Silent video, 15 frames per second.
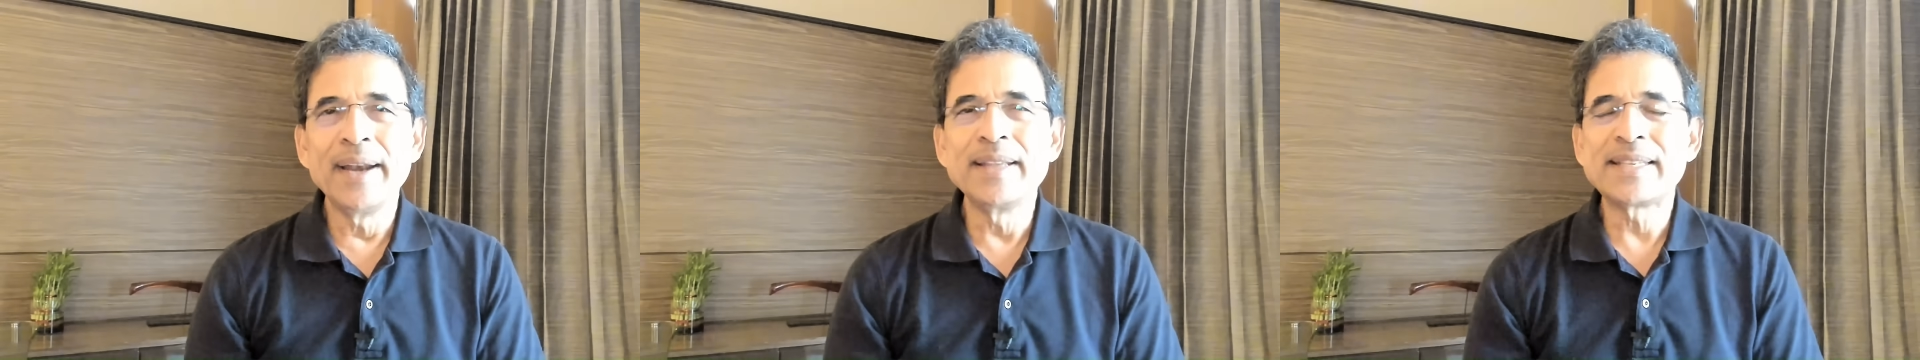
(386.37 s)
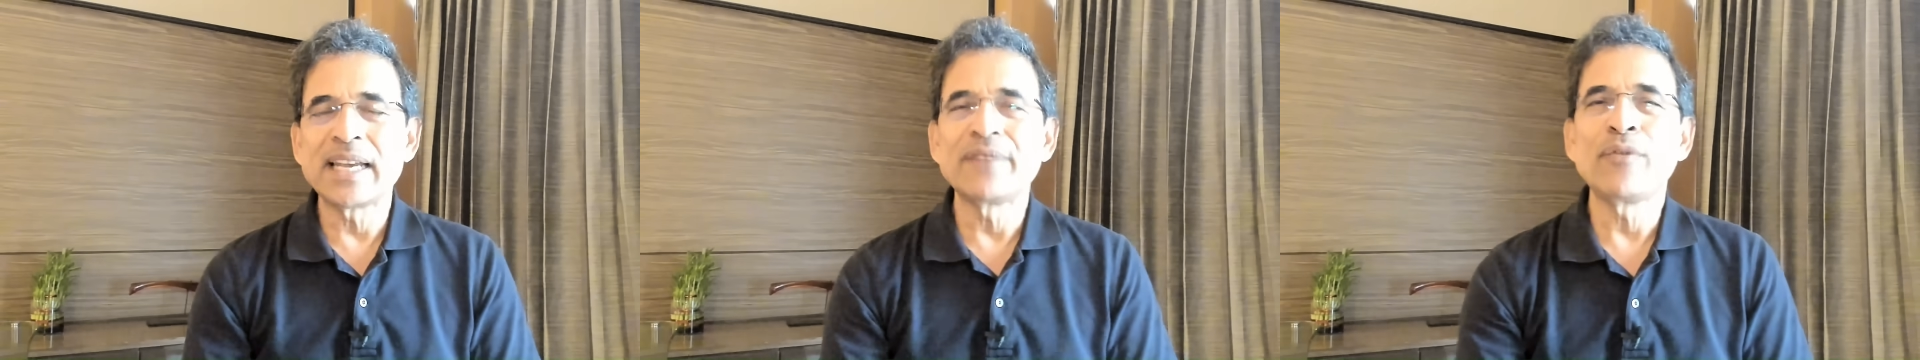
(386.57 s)

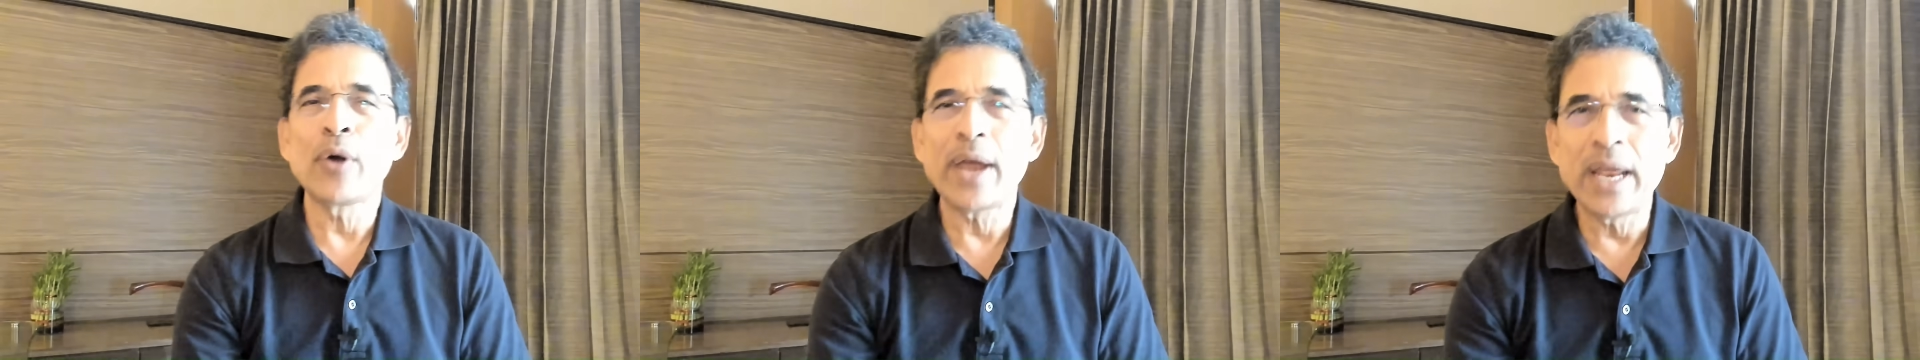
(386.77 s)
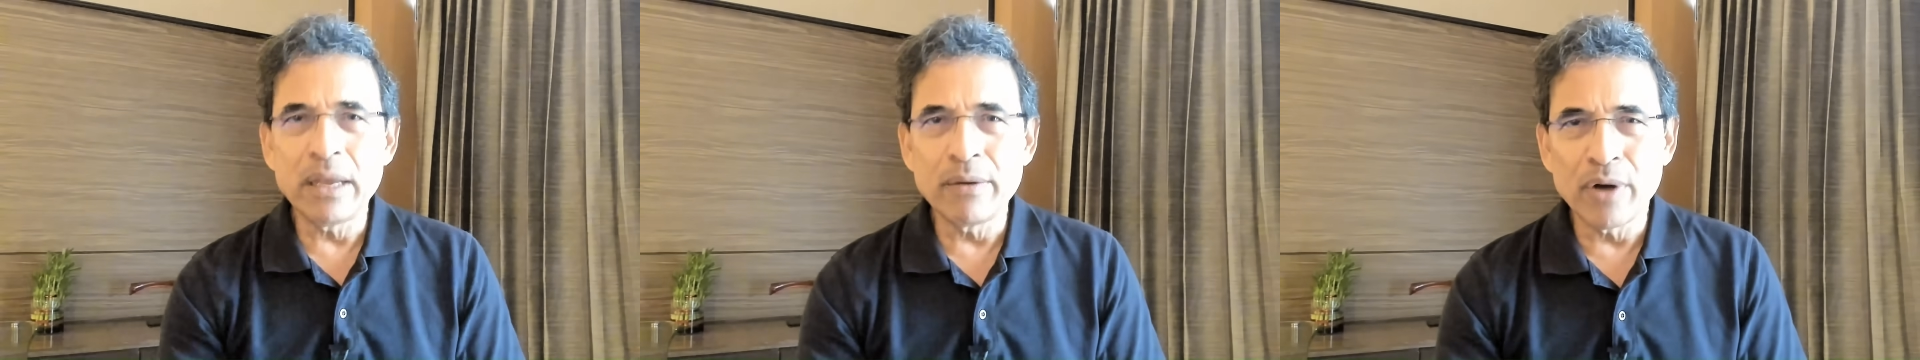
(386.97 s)
it said for
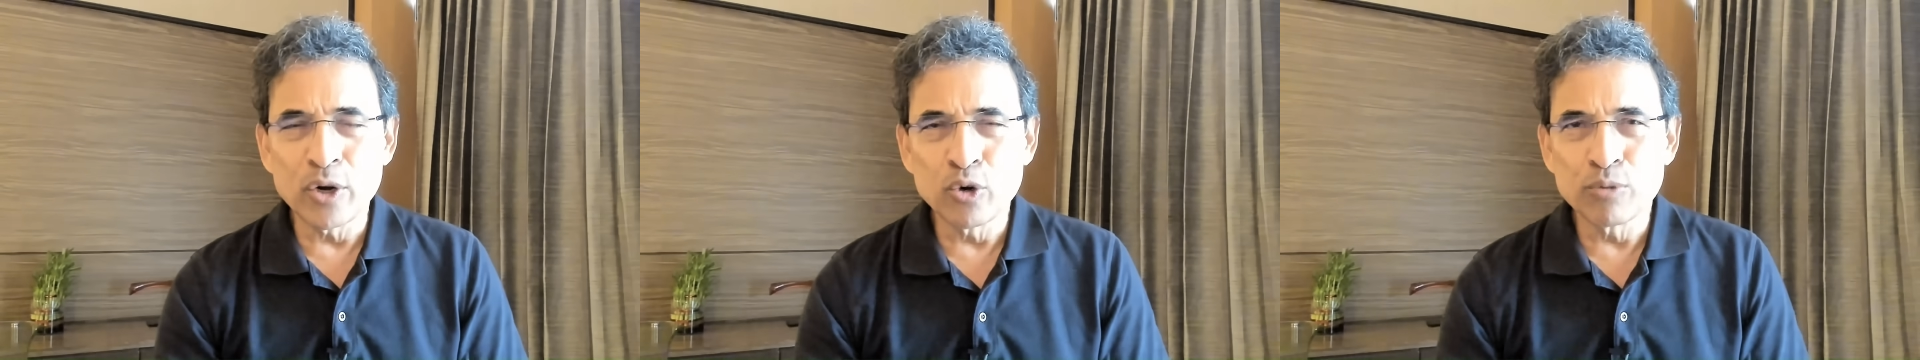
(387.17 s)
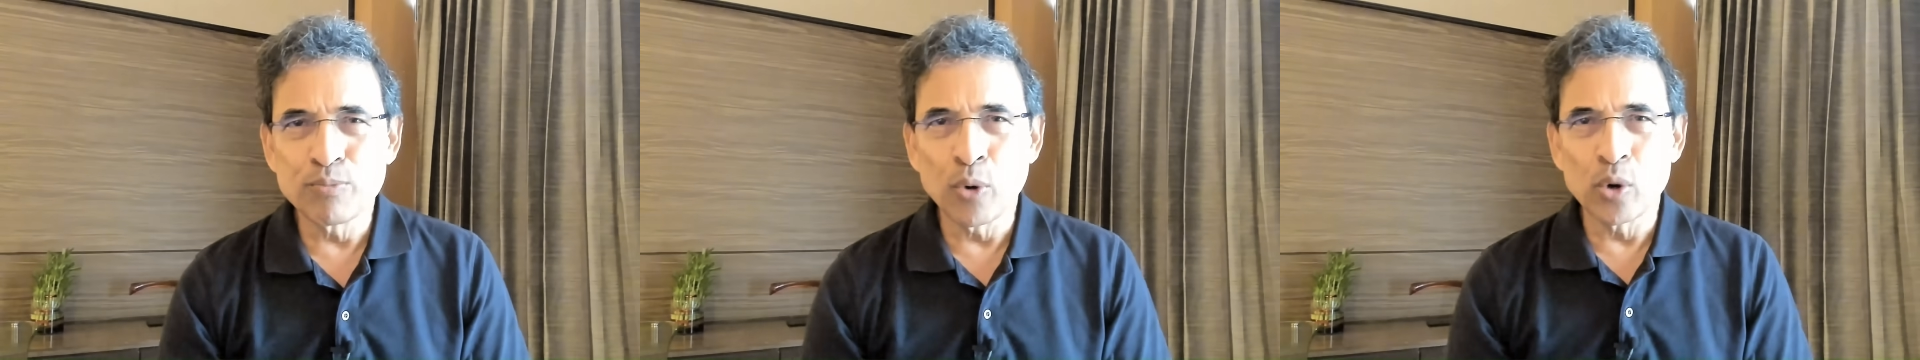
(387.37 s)
anyone
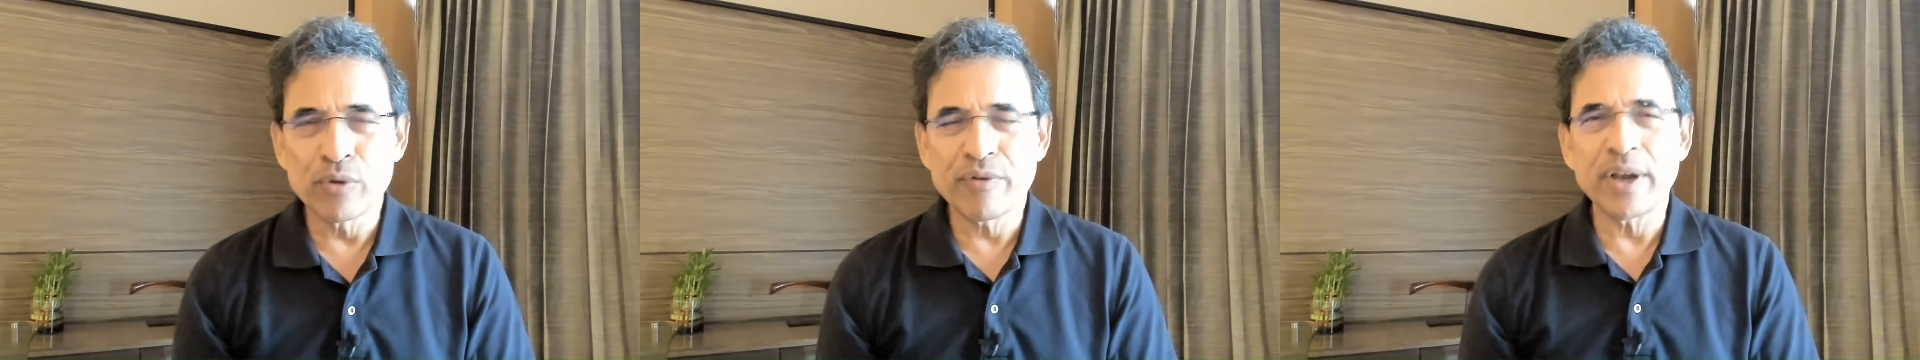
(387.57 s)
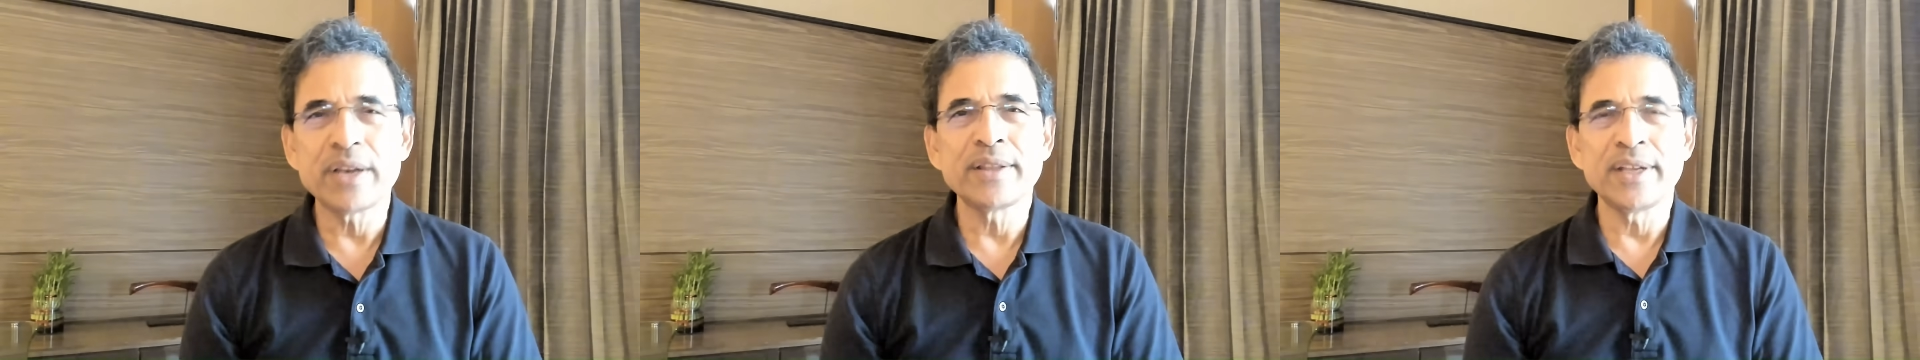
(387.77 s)
who'd bowl
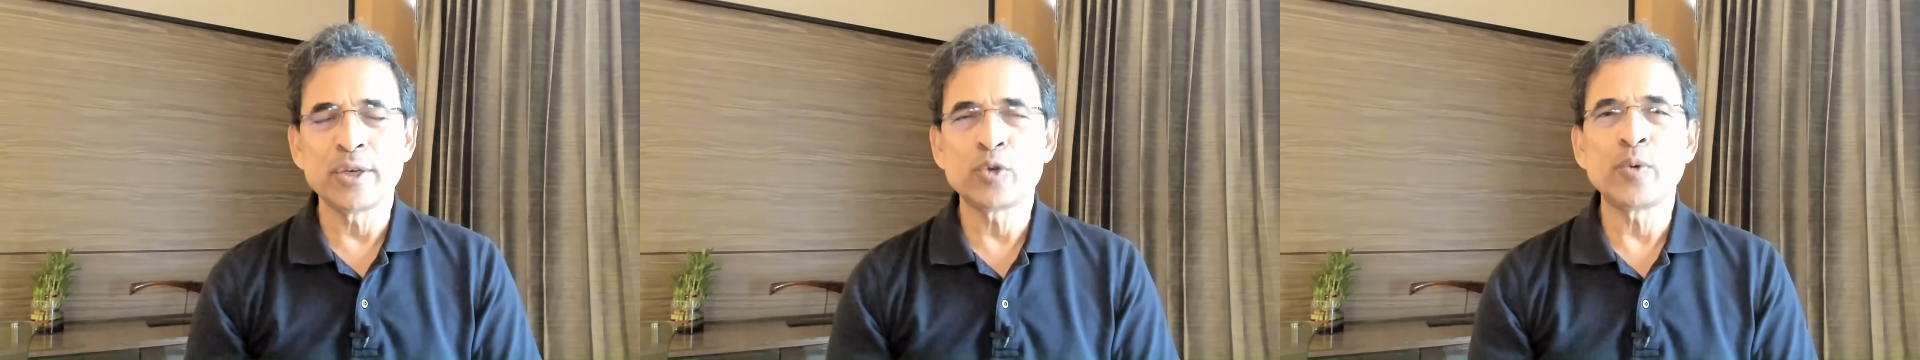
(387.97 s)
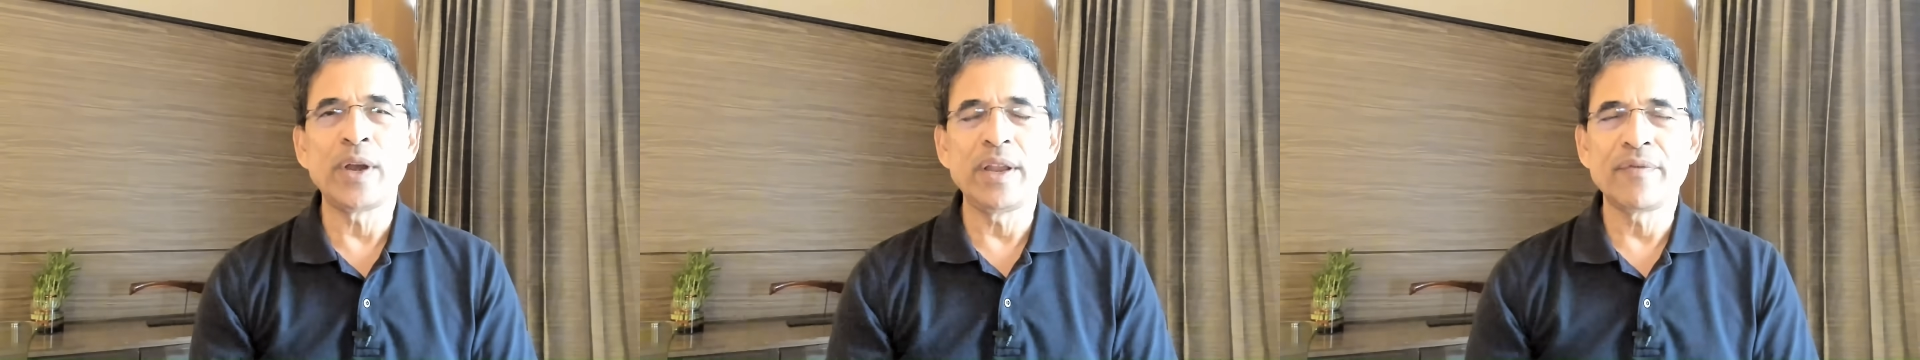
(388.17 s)
greater
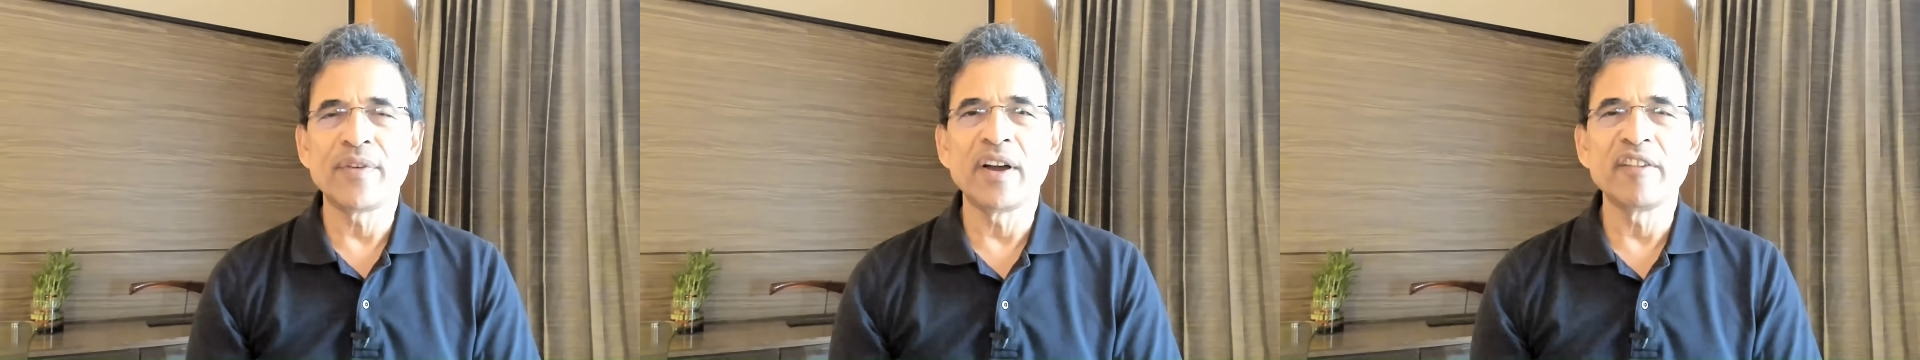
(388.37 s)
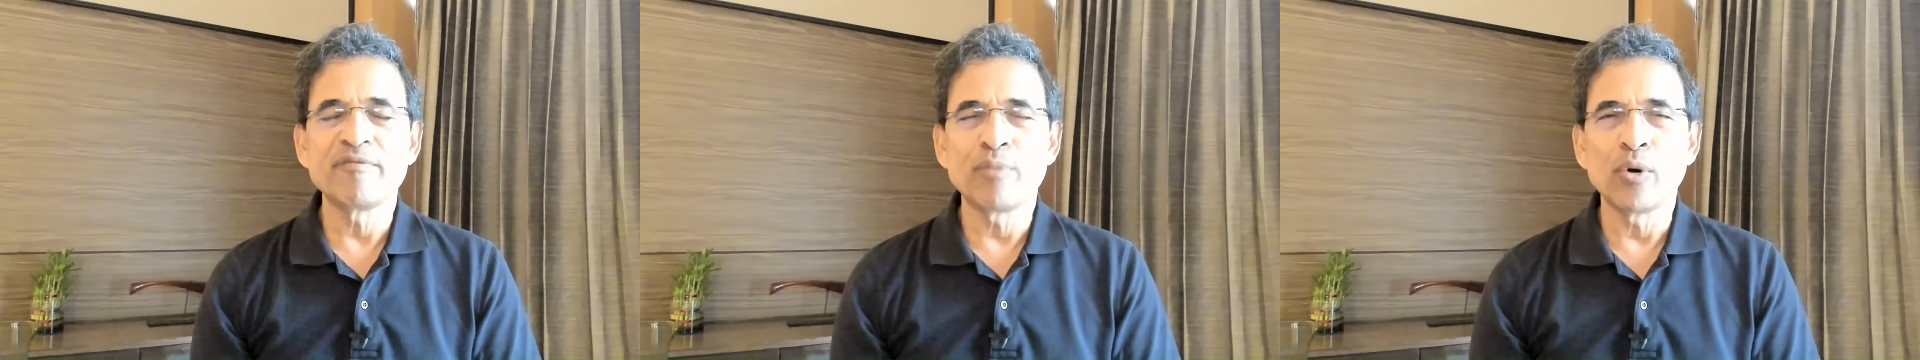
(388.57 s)
than
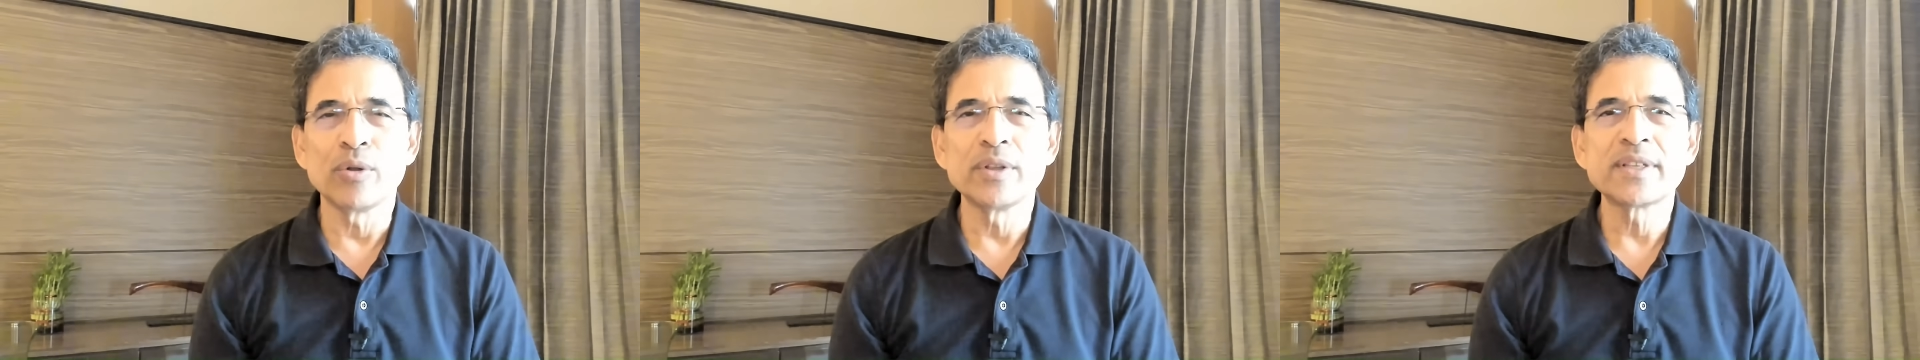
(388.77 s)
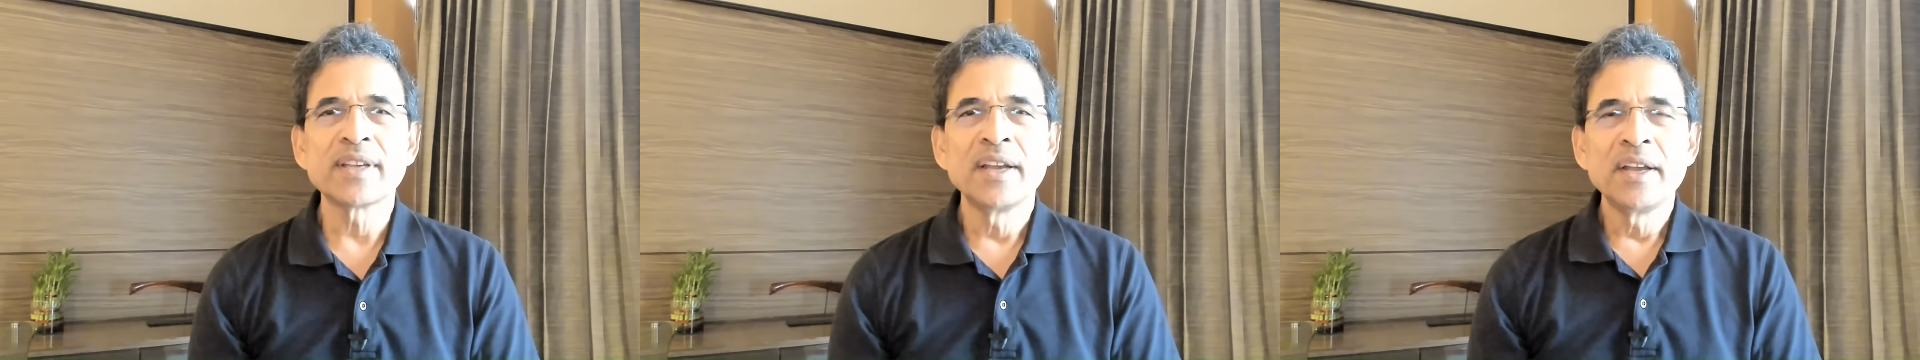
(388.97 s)
25
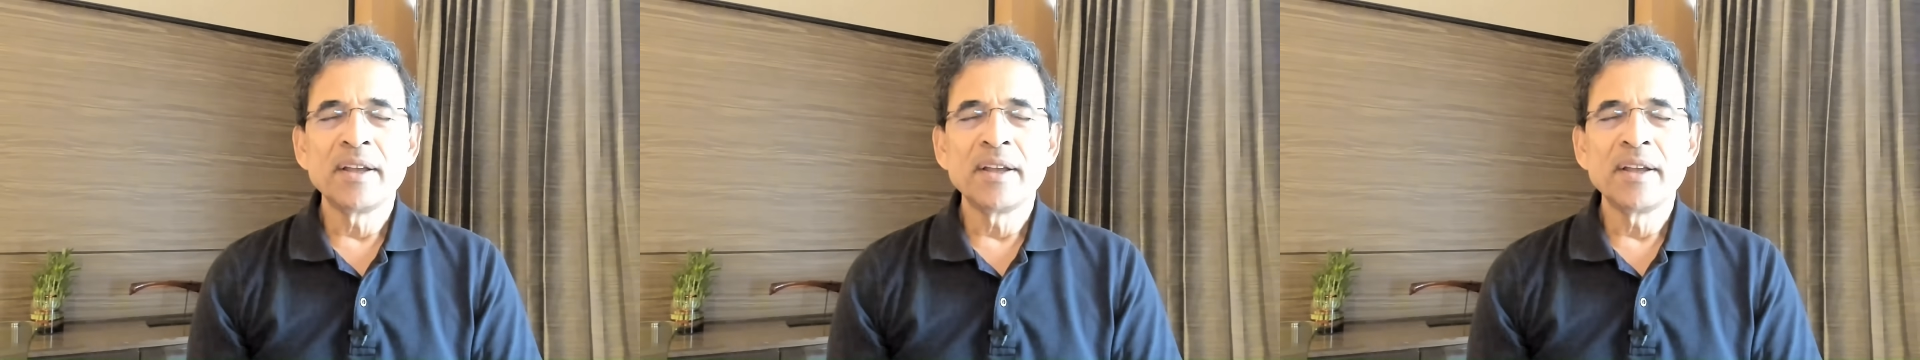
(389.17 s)
balls,